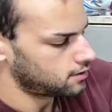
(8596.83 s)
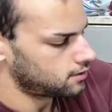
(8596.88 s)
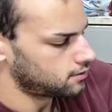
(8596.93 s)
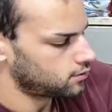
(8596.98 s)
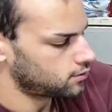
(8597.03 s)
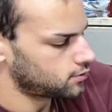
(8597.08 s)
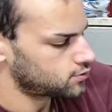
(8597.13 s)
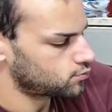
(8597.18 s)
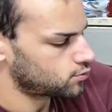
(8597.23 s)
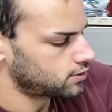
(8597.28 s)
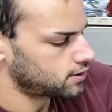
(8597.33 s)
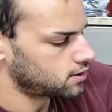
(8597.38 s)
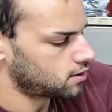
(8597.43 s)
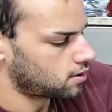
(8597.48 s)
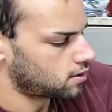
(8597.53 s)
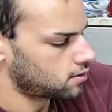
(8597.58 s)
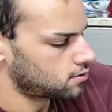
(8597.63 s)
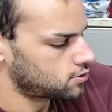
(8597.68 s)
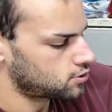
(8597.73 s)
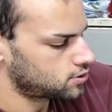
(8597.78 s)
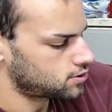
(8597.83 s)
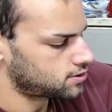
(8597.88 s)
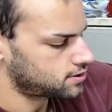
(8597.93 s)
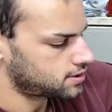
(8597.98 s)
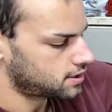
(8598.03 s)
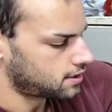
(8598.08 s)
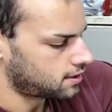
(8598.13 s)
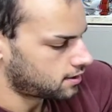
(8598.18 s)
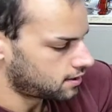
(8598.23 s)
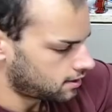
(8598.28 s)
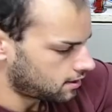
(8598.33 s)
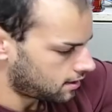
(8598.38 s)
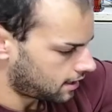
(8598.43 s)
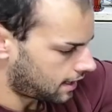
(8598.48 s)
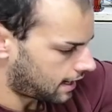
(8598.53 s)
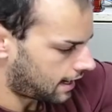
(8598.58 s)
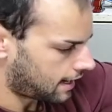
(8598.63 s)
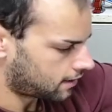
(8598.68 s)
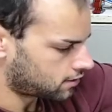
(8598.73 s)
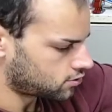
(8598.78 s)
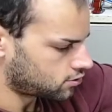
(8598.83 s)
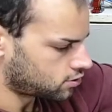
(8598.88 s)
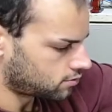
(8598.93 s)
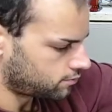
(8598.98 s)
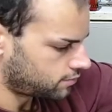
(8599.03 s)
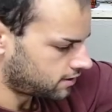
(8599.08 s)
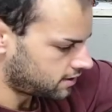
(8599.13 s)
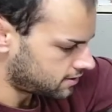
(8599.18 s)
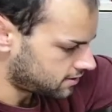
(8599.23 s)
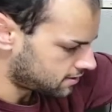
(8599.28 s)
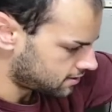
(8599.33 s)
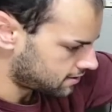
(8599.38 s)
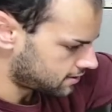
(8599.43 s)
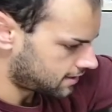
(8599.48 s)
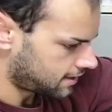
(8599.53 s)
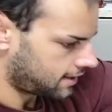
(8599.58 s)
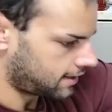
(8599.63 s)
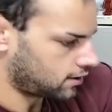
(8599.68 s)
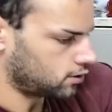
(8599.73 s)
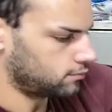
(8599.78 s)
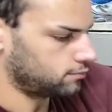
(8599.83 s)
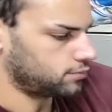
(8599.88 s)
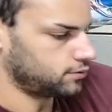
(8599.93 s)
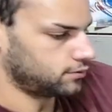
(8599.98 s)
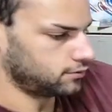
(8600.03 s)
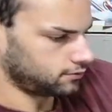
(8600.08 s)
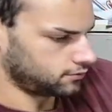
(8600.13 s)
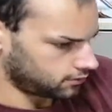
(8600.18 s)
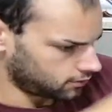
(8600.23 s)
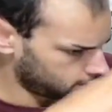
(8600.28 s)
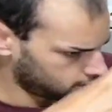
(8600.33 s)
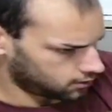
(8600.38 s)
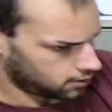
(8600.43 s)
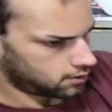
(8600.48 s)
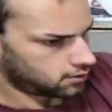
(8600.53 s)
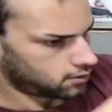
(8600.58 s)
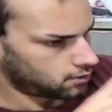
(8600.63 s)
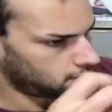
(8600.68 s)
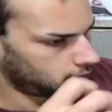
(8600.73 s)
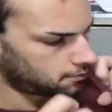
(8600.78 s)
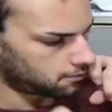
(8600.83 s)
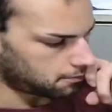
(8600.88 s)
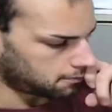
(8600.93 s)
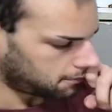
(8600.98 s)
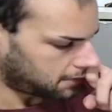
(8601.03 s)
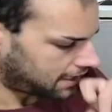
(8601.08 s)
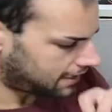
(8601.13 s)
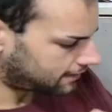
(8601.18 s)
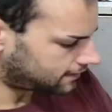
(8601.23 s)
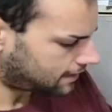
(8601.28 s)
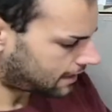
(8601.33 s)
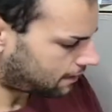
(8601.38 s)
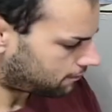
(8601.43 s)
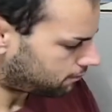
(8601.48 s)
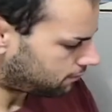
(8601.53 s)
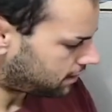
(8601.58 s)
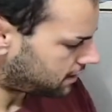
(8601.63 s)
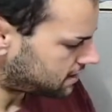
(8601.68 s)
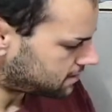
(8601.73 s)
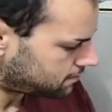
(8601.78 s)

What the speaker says: Those really are just extra pieces to help make that base